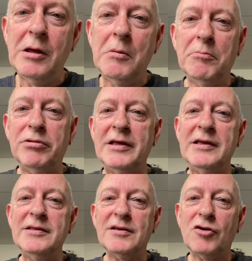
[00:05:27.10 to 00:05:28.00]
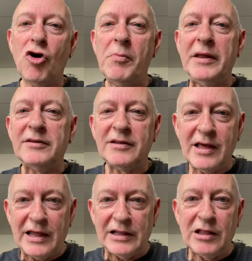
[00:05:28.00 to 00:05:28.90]
Please comment
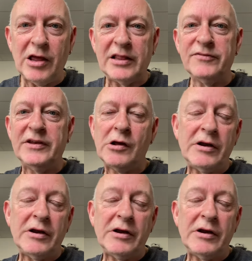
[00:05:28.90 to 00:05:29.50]
and like the video.